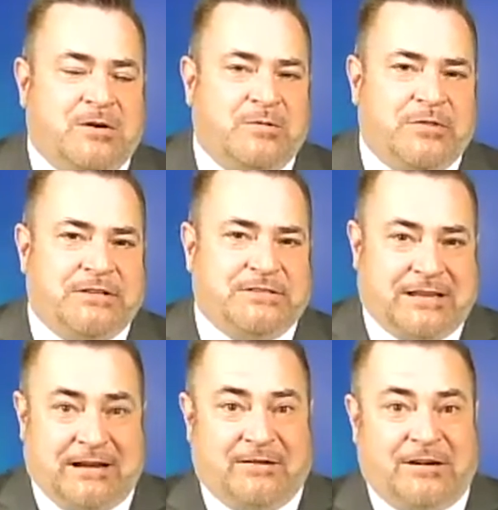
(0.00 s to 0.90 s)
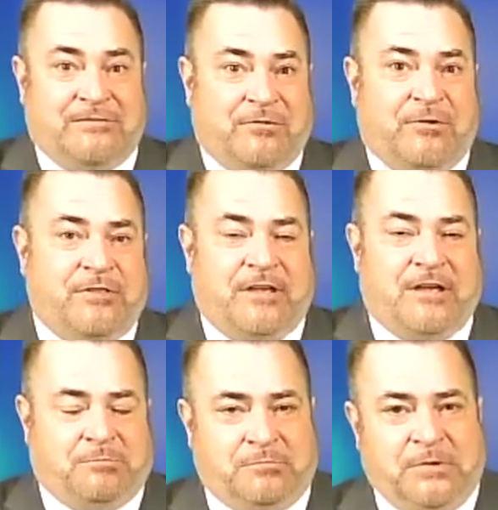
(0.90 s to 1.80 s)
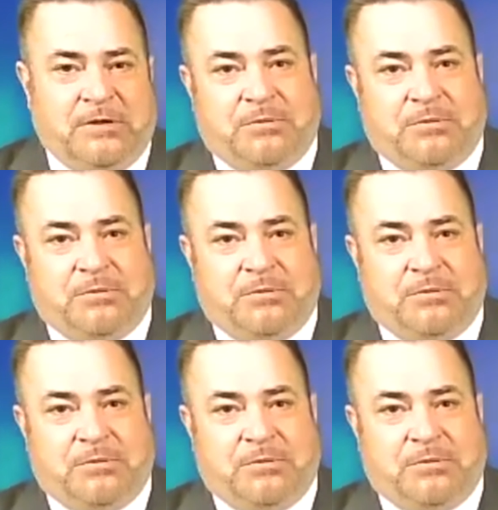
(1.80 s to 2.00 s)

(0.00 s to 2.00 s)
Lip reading: that's caring for them